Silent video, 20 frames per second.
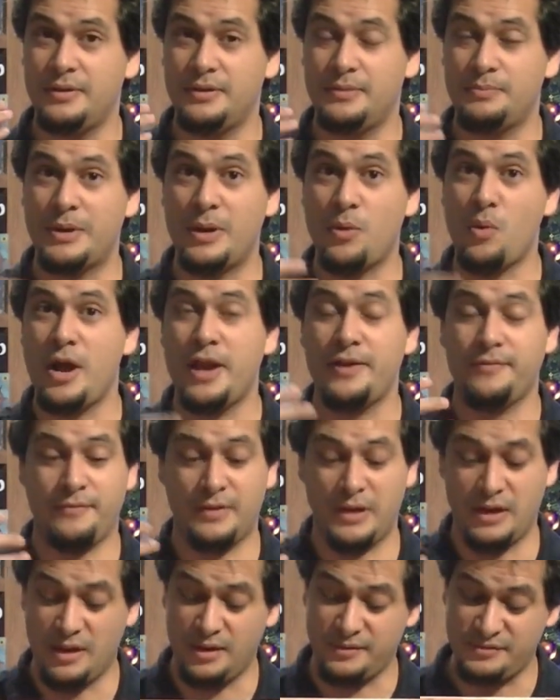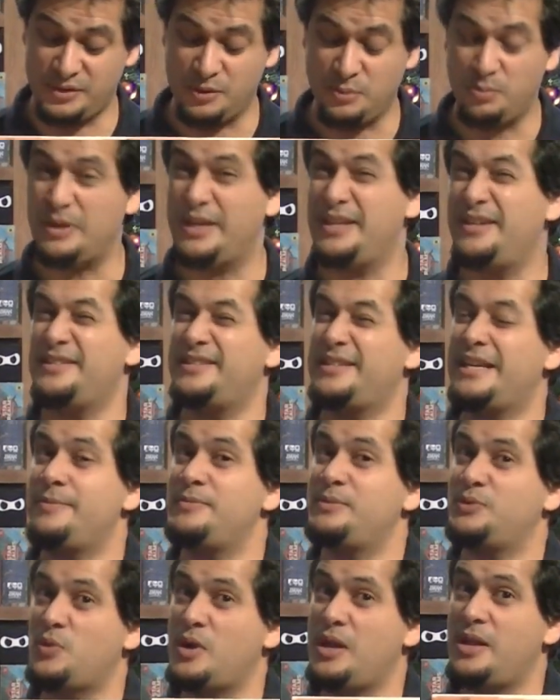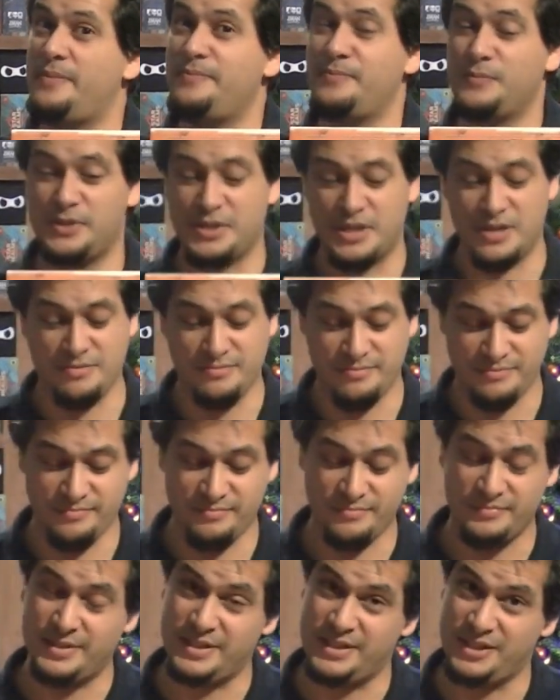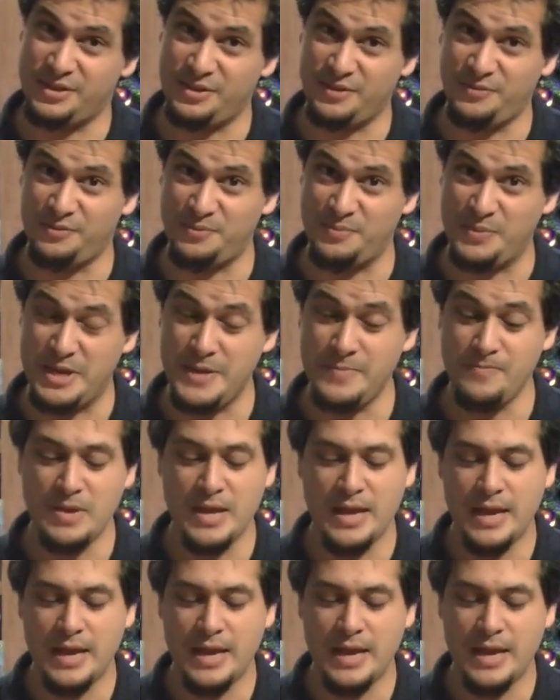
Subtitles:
My wife loves to play this game as well, so it's good for me.